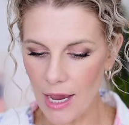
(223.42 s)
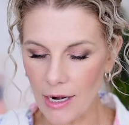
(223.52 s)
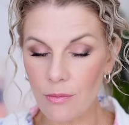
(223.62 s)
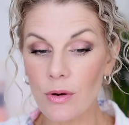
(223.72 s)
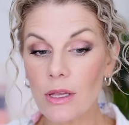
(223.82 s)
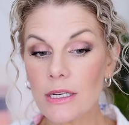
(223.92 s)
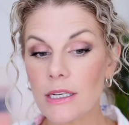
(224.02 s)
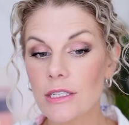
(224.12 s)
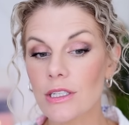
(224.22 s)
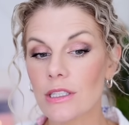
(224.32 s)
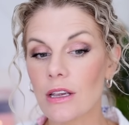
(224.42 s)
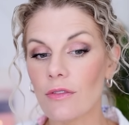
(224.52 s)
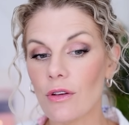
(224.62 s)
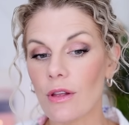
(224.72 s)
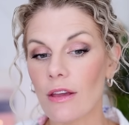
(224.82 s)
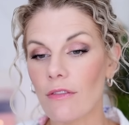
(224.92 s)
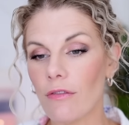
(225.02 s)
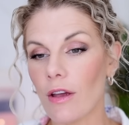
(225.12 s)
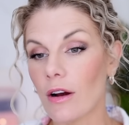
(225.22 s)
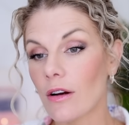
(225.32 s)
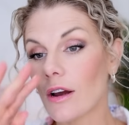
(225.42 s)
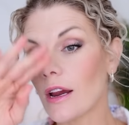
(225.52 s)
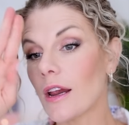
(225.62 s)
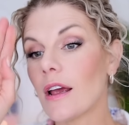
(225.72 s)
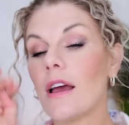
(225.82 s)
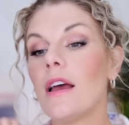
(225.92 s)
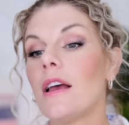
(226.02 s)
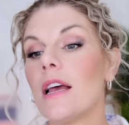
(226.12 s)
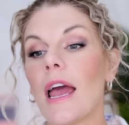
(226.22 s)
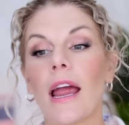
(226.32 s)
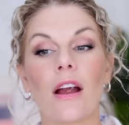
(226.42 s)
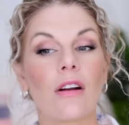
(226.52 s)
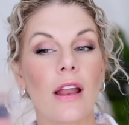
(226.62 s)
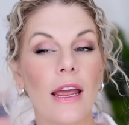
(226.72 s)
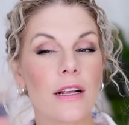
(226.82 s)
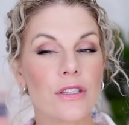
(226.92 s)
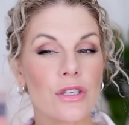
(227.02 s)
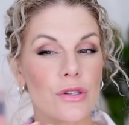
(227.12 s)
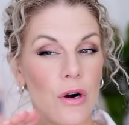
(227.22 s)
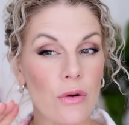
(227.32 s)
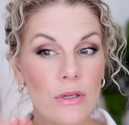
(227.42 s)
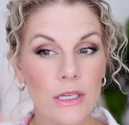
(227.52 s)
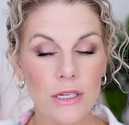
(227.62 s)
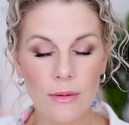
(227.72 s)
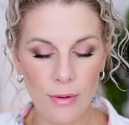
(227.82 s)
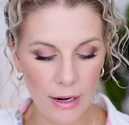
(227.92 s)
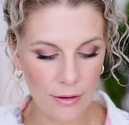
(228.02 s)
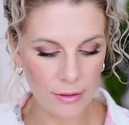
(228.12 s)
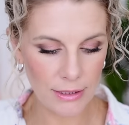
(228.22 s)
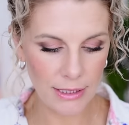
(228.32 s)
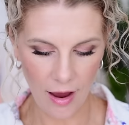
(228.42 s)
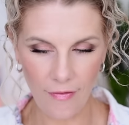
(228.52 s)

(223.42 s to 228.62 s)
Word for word: And it really does just give you like very hair-like strokes in your brows.